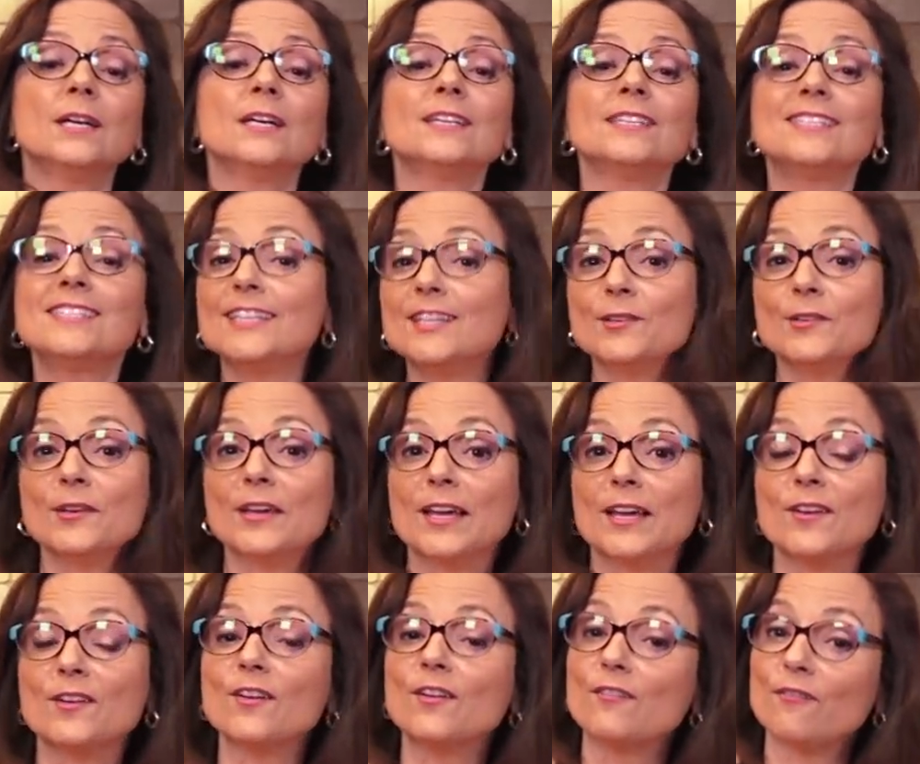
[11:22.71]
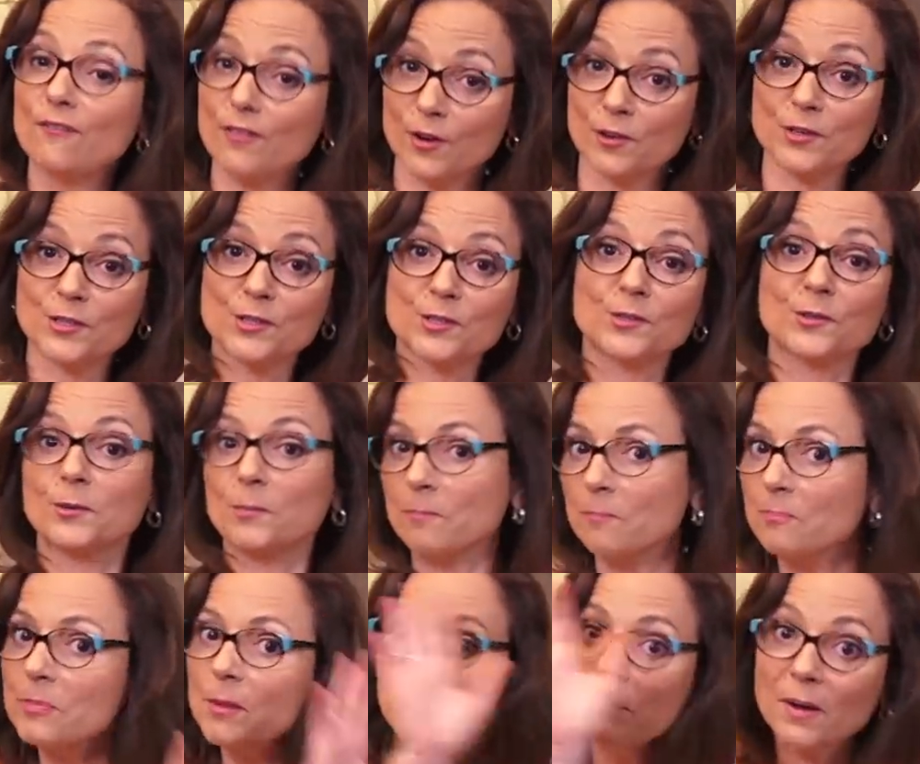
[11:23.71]
See you again very soon.
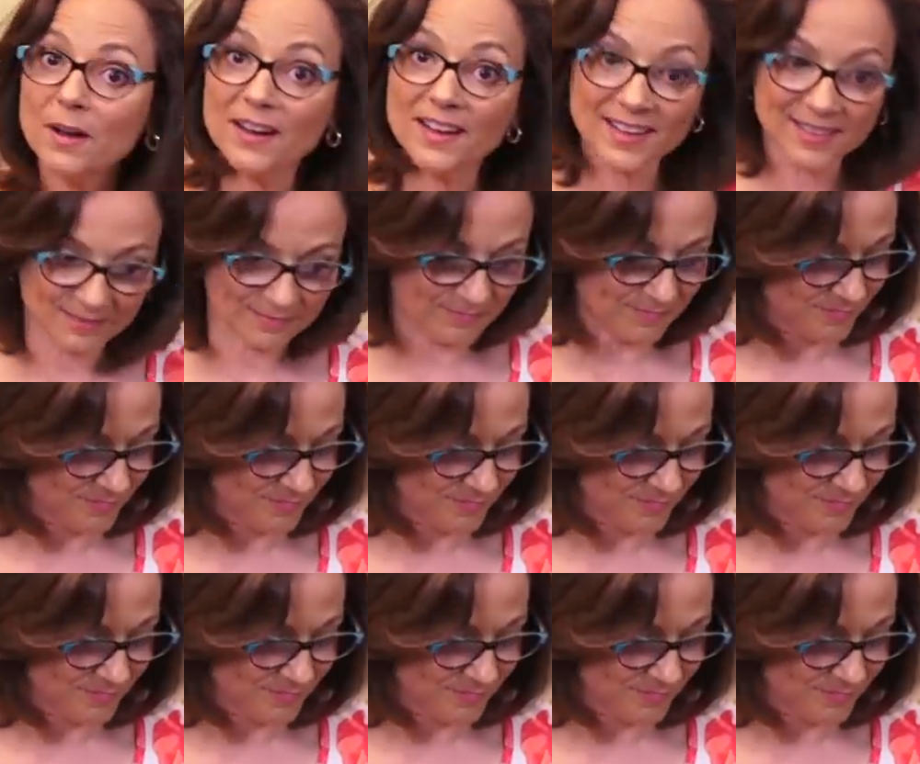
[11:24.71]
Bye.